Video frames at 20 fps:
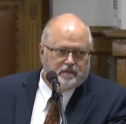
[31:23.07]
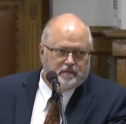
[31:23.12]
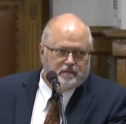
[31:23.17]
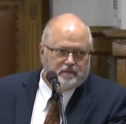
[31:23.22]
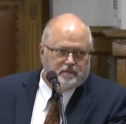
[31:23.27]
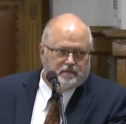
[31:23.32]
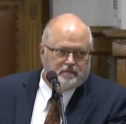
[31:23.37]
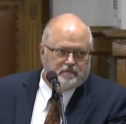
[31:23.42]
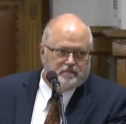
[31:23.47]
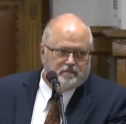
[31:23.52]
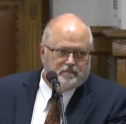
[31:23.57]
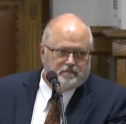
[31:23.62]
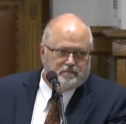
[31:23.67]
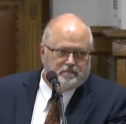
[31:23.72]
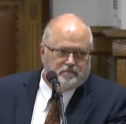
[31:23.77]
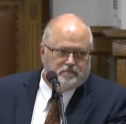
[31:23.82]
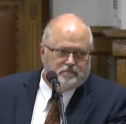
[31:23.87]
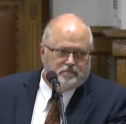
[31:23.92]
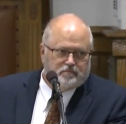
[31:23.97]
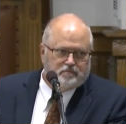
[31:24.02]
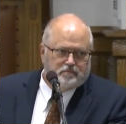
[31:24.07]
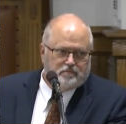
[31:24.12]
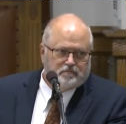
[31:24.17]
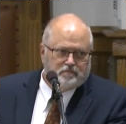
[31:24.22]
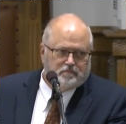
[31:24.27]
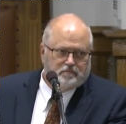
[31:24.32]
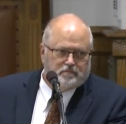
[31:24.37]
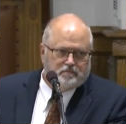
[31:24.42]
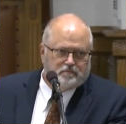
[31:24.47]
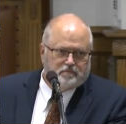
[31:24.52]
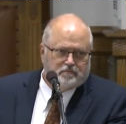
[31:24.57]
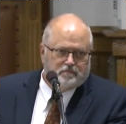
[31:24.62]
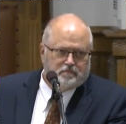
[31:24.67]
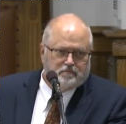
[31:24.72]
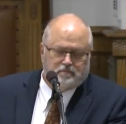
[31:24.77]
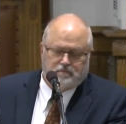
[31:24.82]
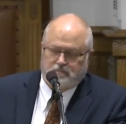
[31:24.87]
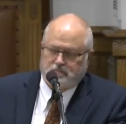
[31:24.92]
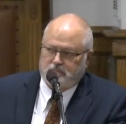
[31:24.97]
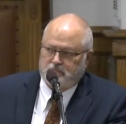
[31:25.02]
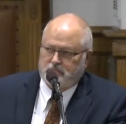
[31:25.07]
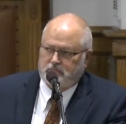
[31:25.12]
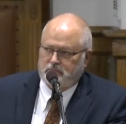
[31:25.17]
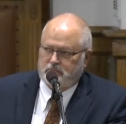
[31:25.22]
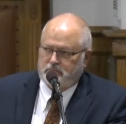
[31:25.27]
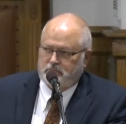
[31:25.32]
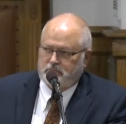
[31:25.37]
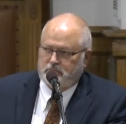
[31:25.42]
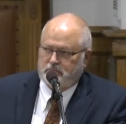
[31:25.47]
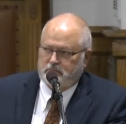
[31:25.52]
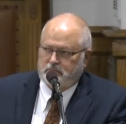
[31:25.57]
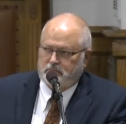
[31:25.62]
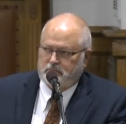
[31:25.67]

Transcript: (silence)